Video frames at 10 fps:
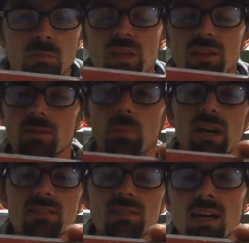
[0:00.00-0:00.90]
The best
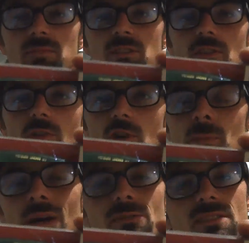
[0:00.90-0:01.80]
times to throw them, I
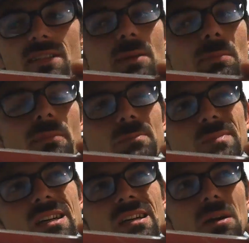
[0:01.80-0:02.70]
would say,
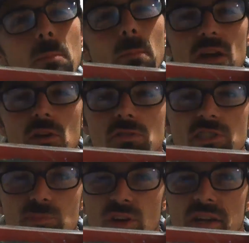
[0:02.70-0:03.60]
middle
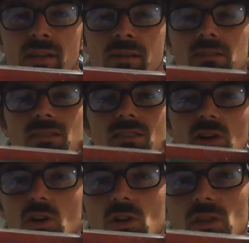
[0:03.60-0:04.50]
spring to
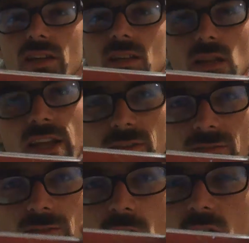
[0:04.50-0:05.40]
early to late fall.